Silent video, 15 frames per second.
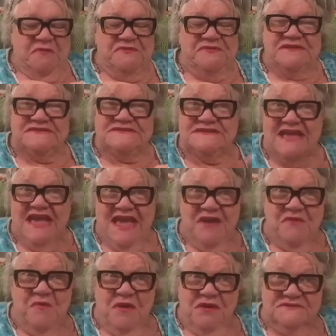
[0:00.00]
well, this guy
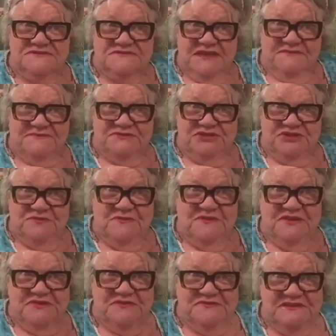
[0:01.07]
walks up to
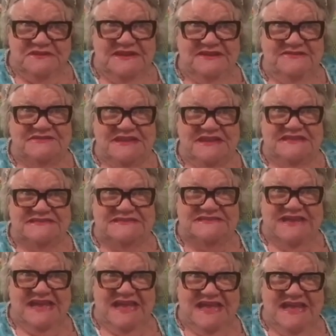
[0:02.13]
me on the left-hand
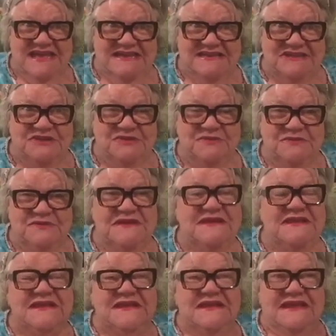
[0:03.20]
side, you know,
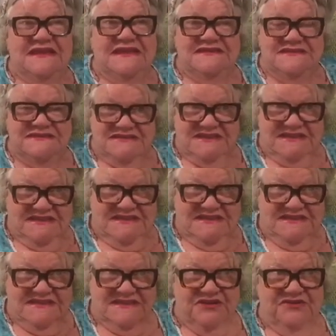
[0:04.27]
and
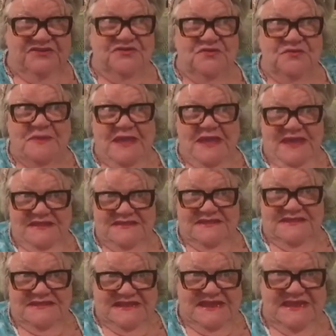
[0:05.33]
and the girl behind the
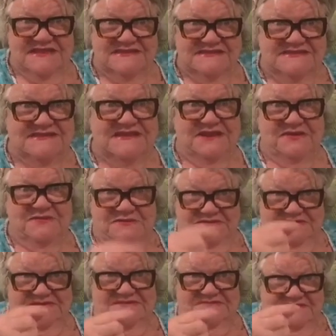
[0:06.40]
desk there
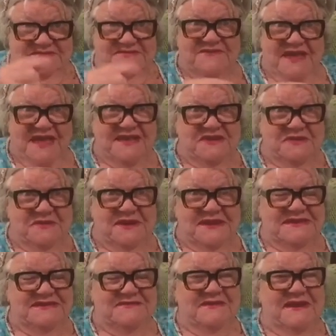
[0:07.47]
was
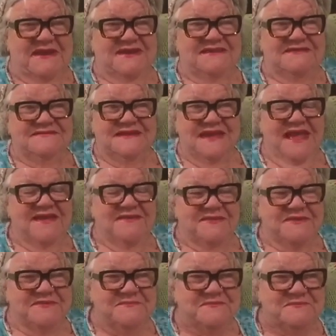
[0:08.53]
evaluating my
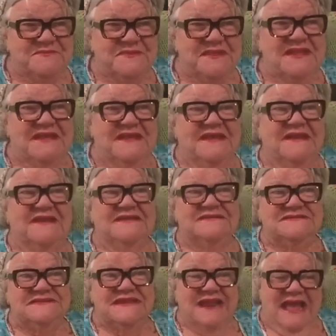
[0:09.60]
diamond. Uh,
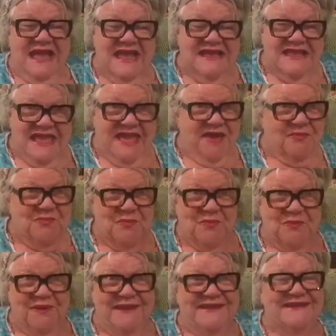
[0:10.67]
said, "Hi,
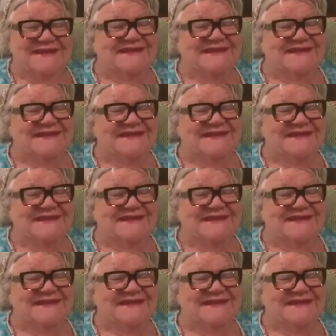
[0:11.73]
cowboy,"